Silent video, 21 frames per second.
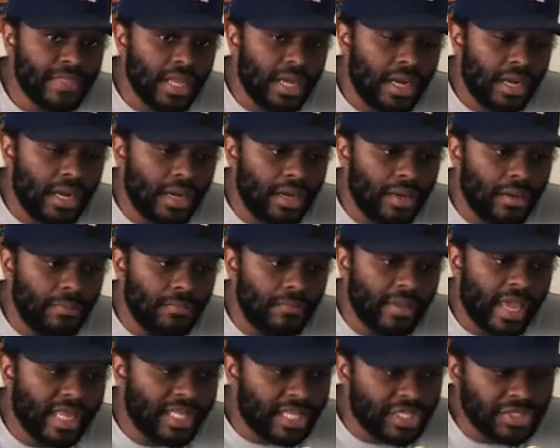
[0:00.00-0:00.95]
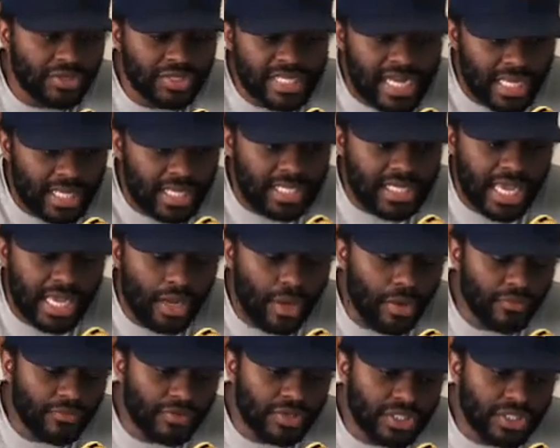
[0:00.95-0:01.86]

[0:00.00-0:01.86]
and let your talent take over.